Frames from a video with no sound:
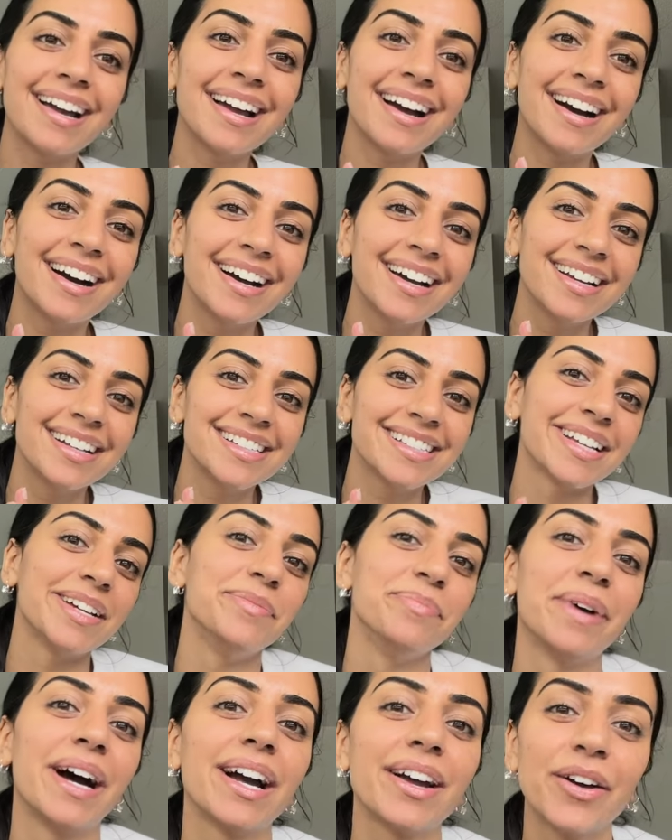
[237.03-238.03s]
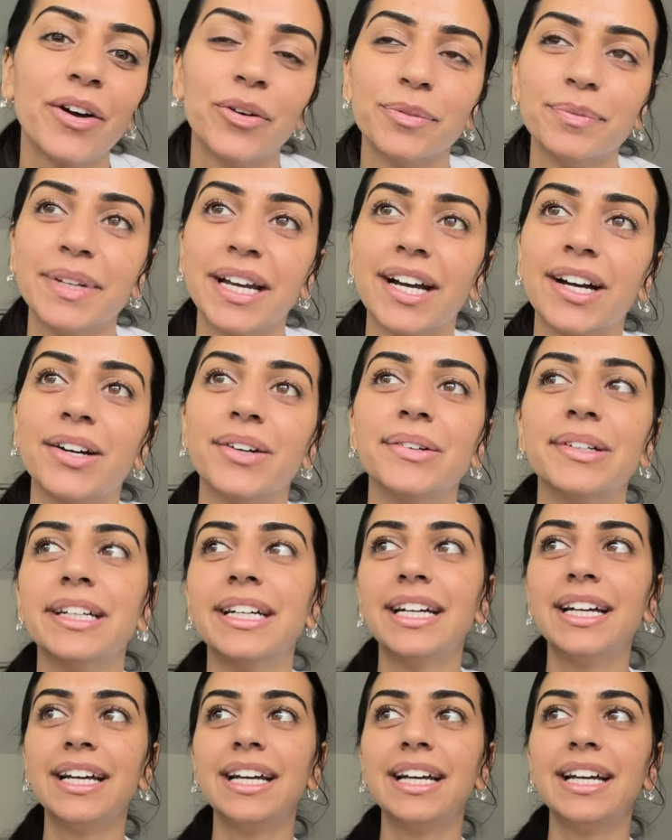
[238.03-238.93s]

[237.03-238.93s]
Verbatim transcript: guys, I'm back home now.